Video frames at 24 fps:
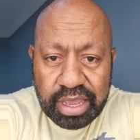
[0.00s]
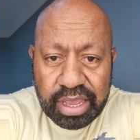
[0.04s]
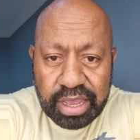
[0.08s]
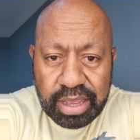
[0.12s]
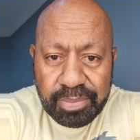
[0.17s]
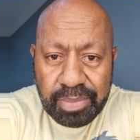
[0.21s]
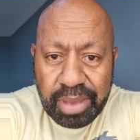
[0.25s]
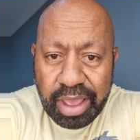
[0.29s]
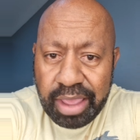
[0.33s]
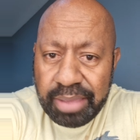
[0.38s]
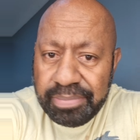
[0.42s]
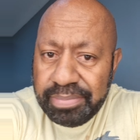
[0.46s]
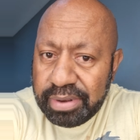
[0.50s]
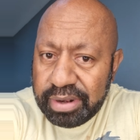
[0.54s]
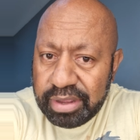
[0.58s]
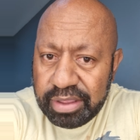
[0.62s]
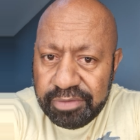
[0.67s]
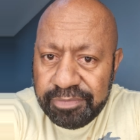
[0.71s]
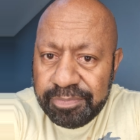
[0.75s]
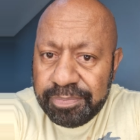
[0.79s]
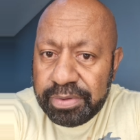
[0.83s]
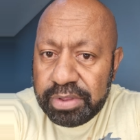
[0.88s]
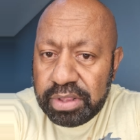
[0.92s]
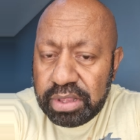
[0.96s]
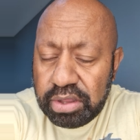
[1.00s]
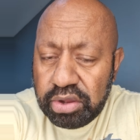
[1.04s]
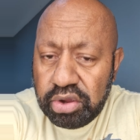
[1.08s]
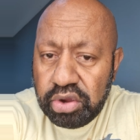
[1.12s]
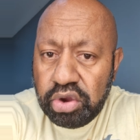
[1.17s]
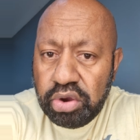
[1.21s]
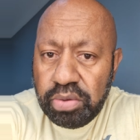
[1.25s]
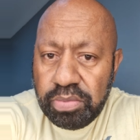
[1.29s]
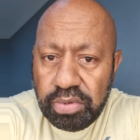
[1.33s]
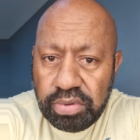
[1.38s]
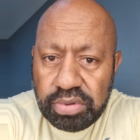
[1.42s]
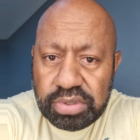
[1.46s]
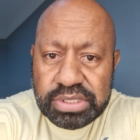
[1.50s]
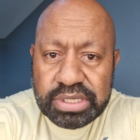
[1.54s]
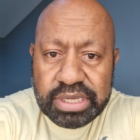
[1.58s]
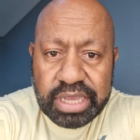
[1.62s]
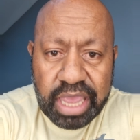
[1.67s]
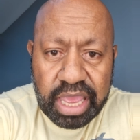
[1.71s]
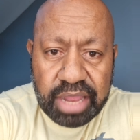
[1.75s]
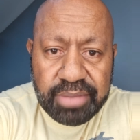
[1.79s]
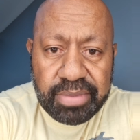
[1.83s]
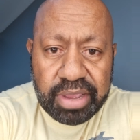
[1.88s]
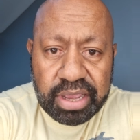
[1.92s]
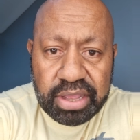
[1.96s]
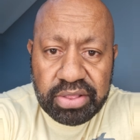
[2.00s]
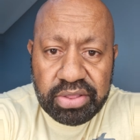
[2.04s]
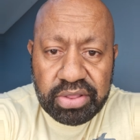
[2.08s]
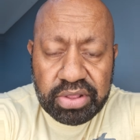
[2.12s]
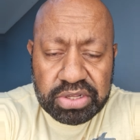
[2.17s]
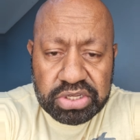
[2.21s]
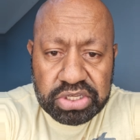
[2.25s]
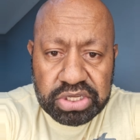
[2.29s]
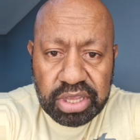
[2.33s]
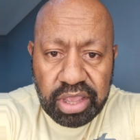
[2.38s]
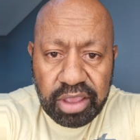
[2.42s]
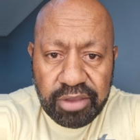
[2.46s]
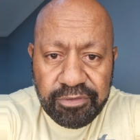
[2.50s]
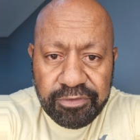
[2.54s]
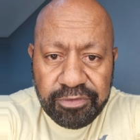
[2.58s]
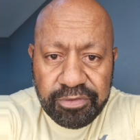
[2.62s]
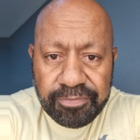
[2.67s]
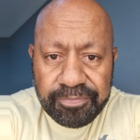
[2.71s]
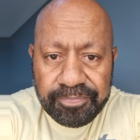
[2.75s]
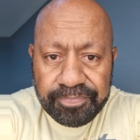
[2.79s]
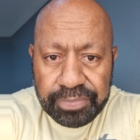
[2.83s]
Um, I believe the Kumuls can make it to the GF